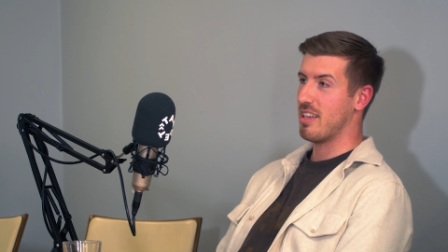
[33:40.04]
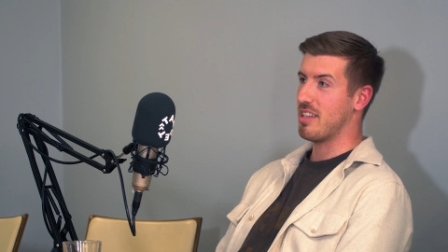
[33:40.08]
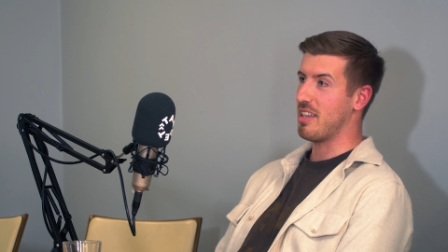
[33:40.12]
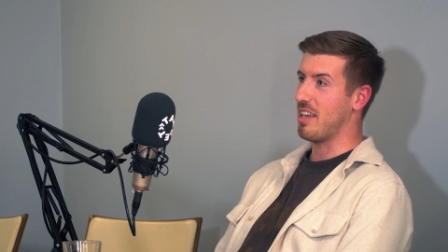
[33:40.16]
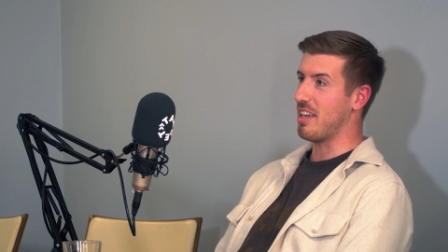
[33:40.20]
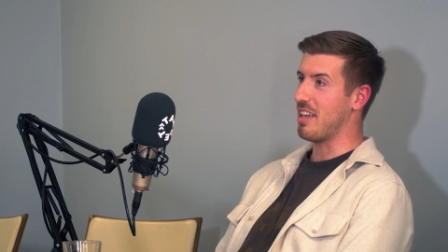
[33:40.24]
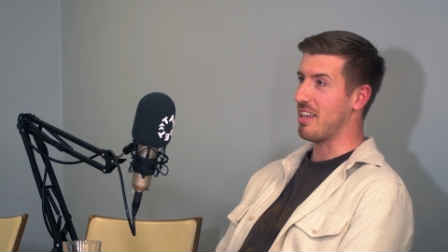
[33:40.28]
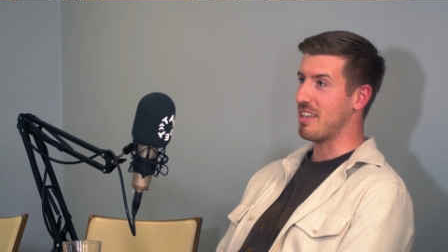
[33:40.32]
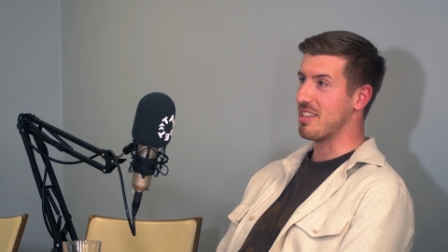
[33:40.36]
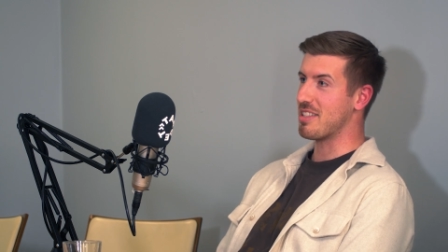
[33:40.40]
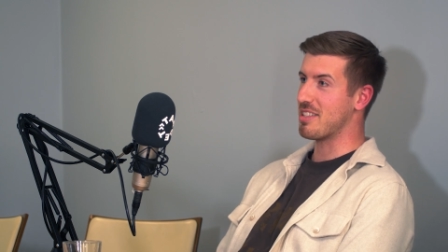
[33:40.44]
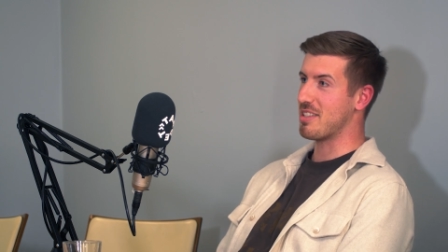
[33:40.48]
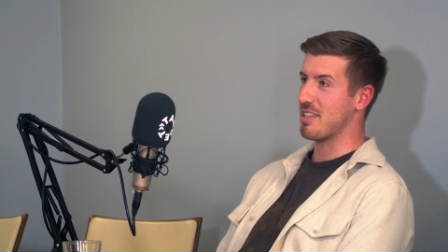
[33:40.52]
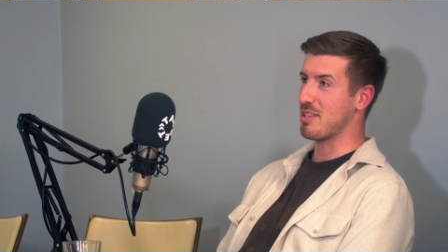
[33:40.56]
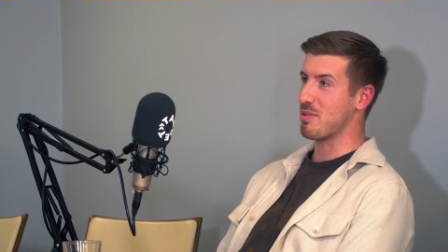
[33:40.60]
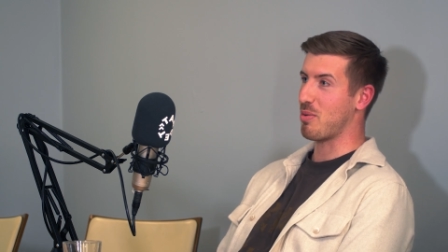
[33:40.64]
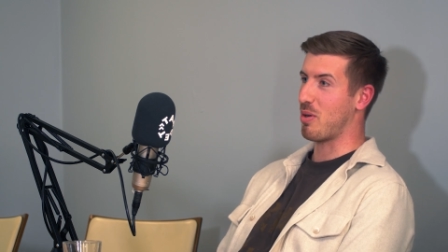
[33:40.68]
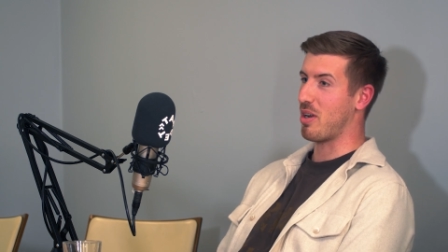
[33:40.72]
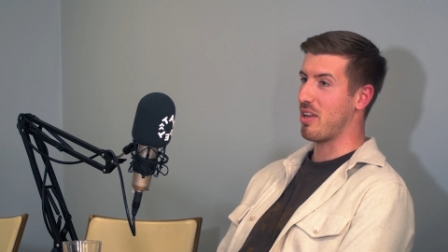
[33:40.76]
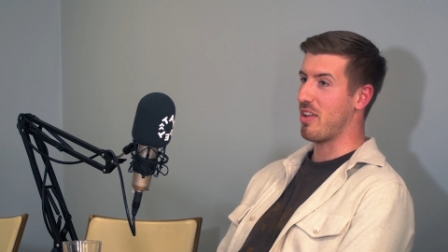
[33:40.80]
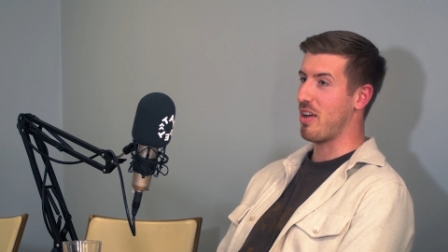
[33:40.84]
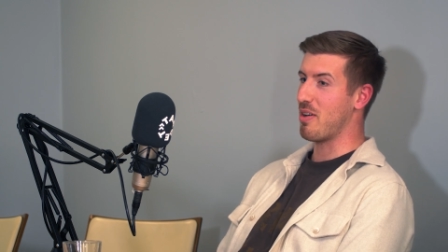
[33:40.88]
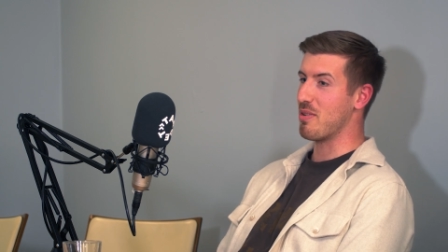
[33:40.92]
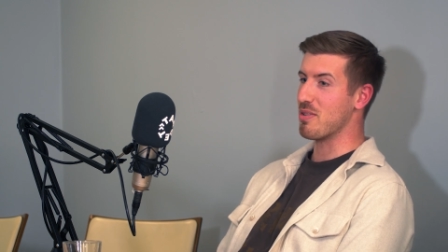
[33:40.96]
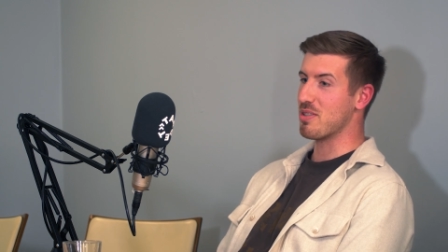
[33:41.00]
it's just
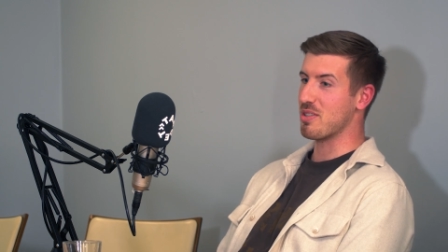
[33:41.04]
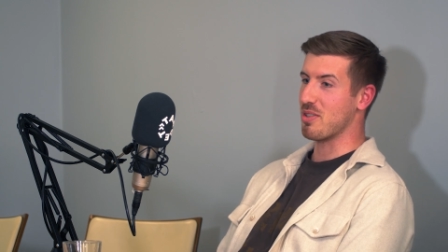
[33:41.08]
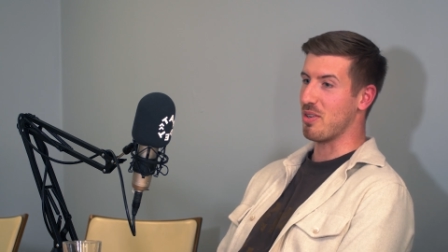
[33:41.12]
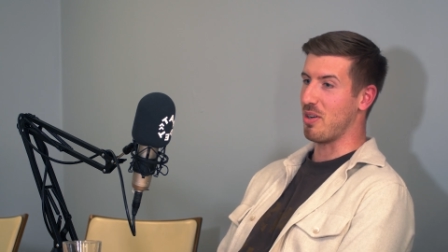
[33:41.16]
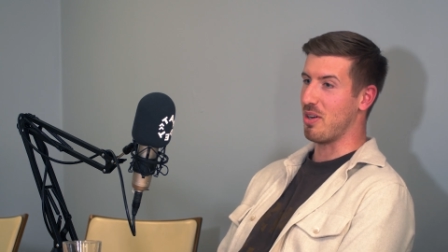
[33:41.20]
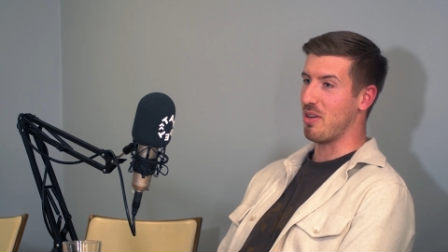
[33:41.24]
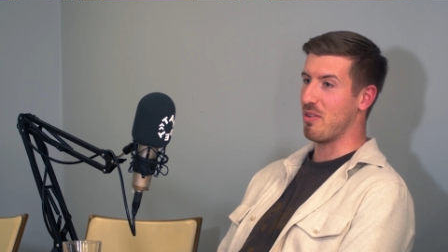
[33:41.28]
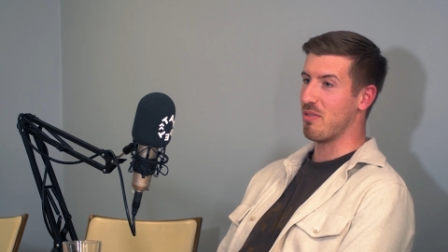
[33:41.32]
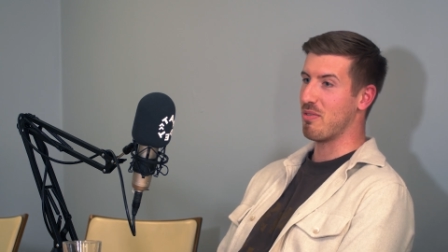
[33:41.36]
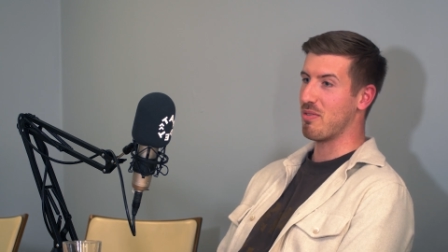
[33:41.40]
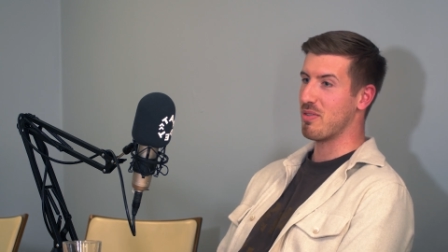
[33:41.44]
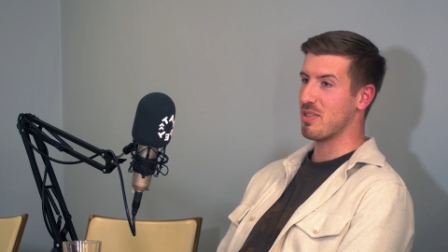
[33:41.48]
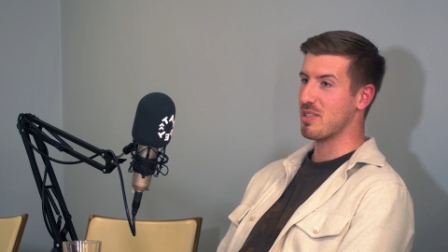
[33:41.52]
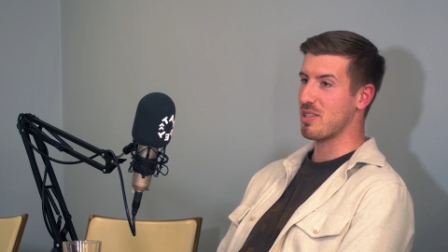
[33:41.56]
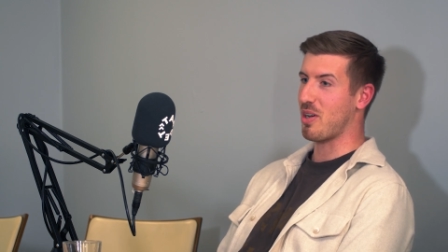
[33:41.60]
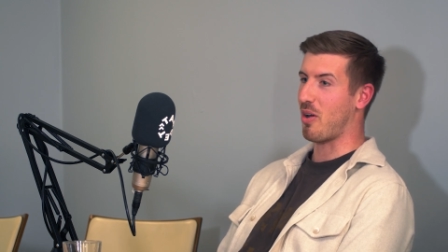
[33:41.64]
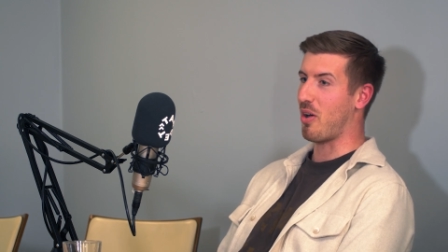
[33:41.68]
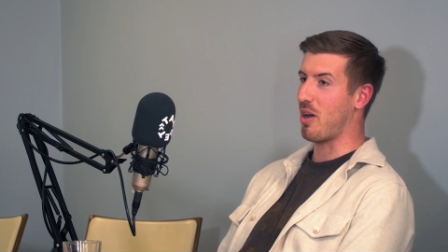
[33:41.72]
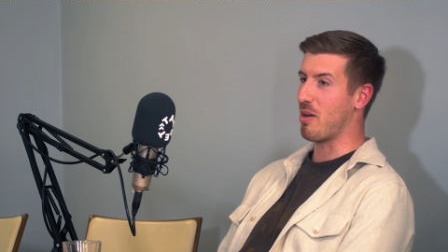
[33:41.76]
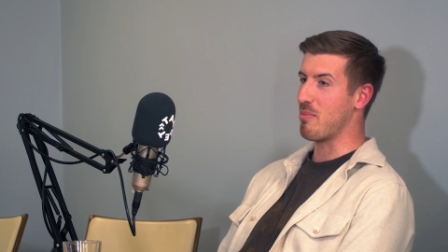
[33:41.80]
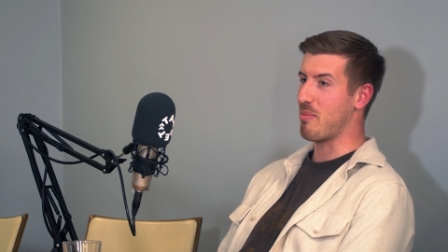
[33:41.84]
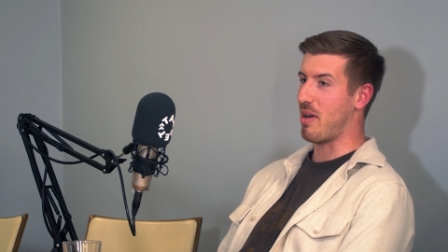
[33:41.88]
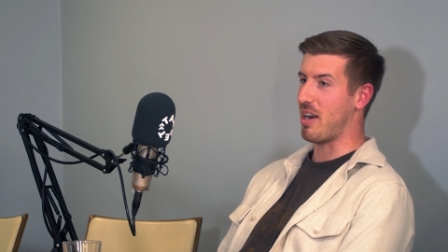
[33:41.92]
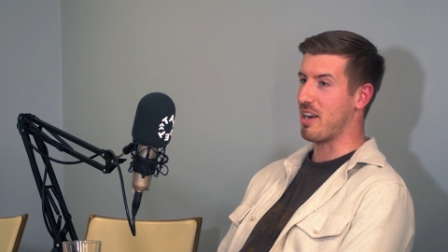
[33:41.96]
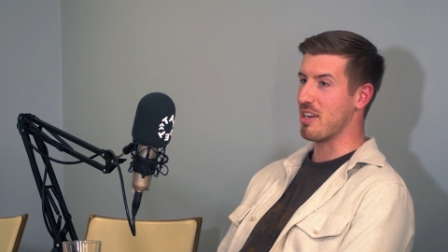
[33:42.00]
one of those sort of
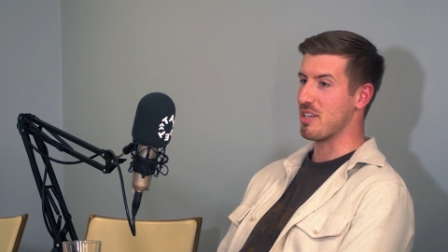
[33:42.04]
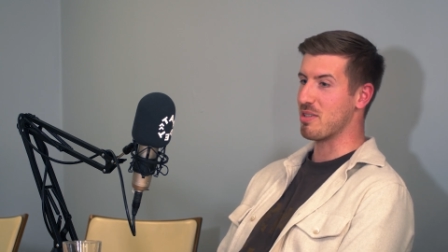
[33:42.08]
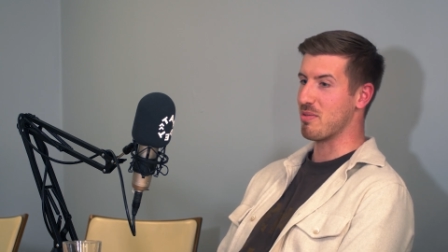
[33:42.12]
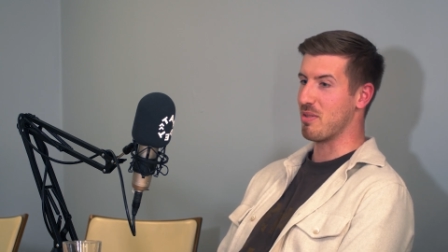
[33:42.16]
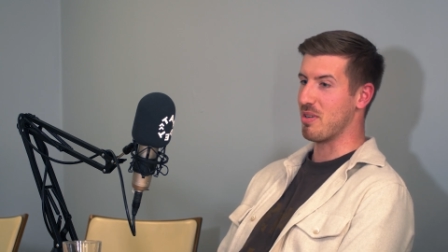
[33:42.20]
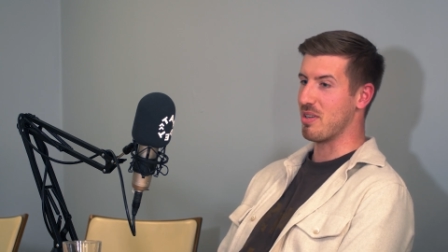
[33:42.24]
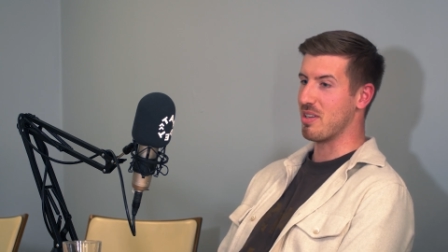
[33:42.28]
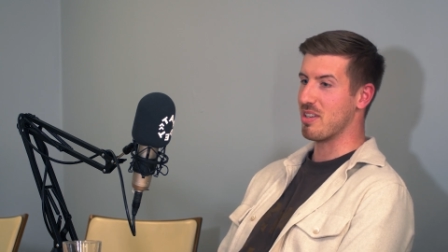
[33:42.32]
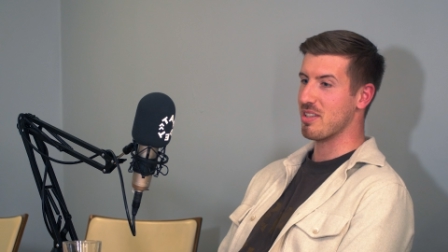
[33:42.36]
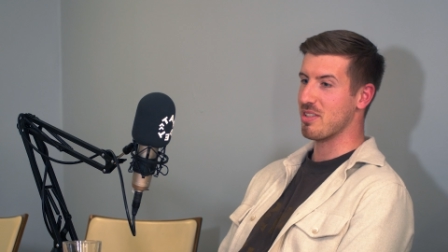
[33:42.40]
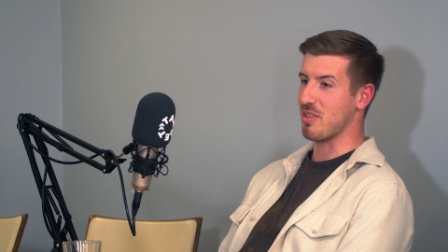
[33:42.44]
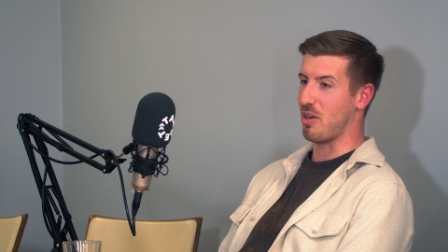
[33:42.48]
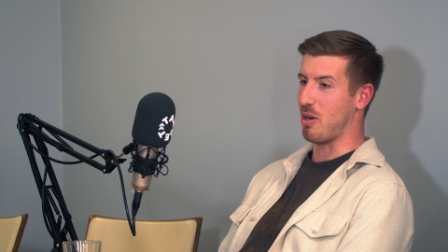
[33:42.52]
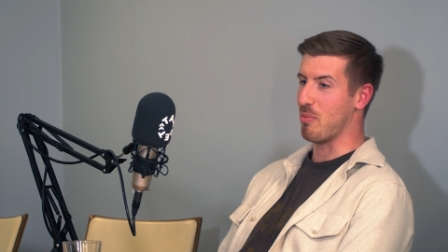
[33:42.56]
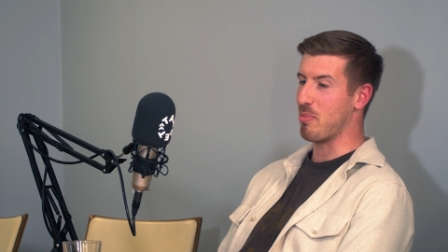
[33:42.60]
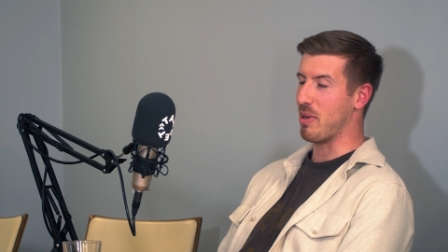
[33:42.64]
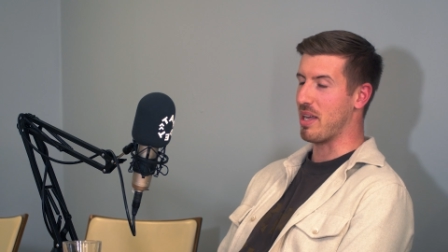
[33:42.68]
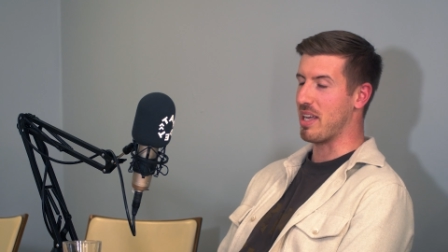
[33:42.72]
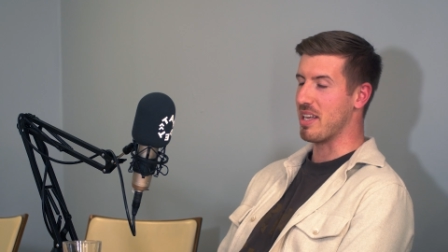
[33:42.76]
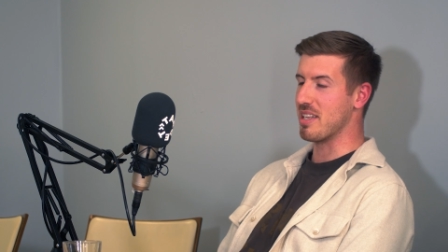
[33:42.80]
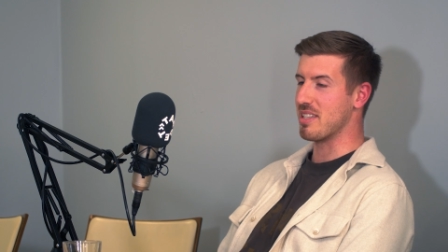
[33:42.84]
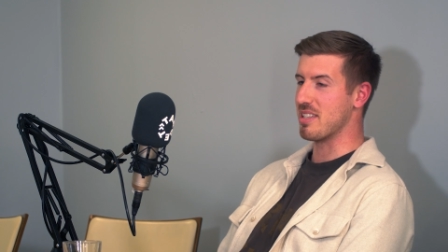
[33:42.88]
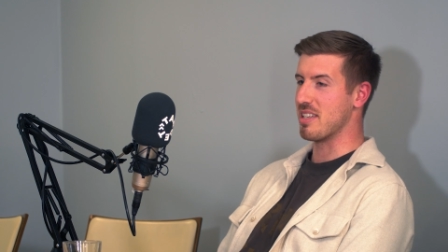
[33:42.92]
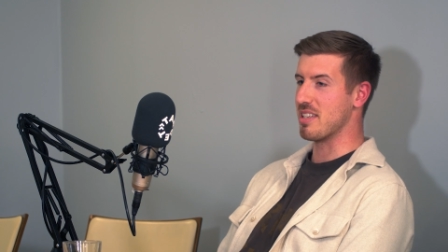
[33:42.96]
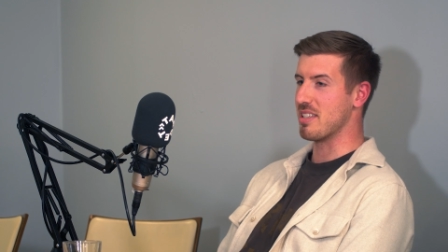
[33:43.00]
time management sort of
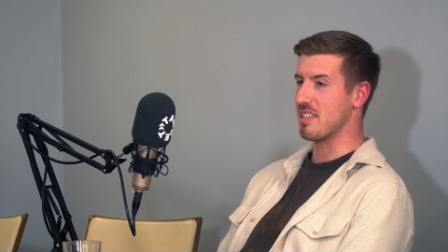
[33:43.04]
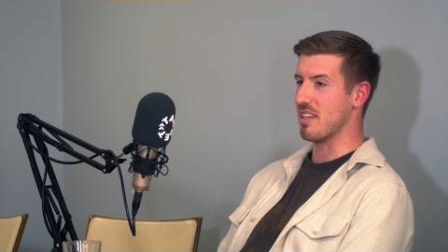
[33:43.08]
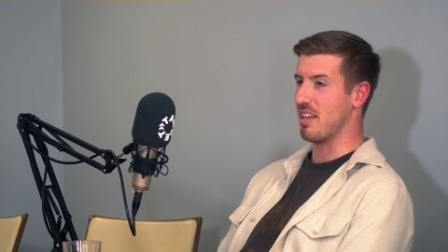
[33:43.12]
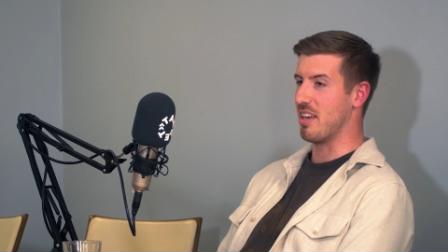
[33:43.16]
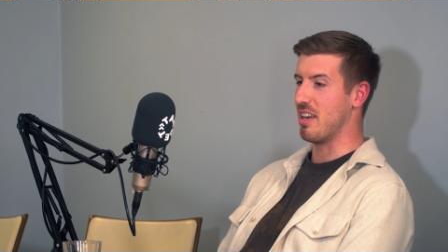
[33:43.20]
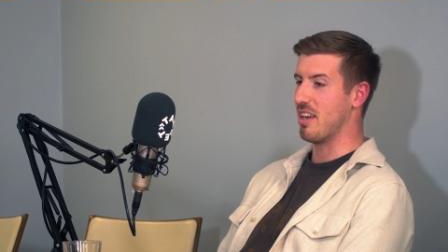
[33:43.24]
pieces.